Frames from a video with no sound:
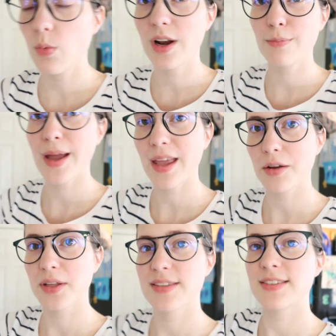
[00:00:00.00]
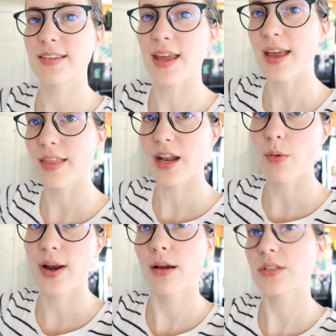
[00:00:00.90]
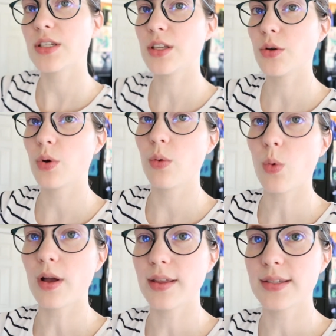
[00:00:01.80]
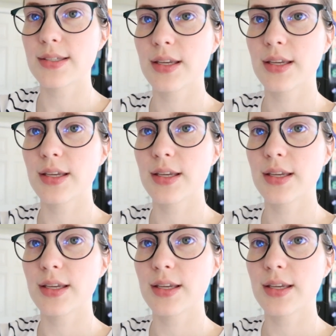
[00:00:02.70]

one of my errands today that I went out to do was